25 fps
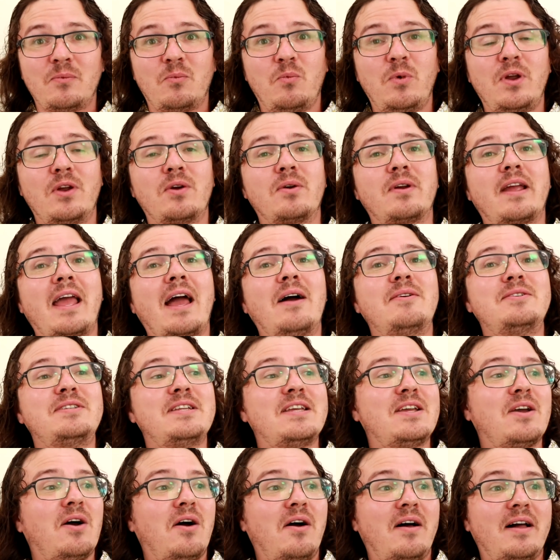We are
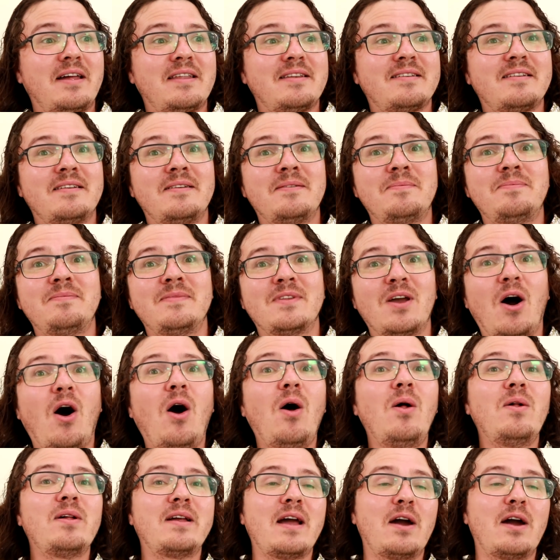counting on all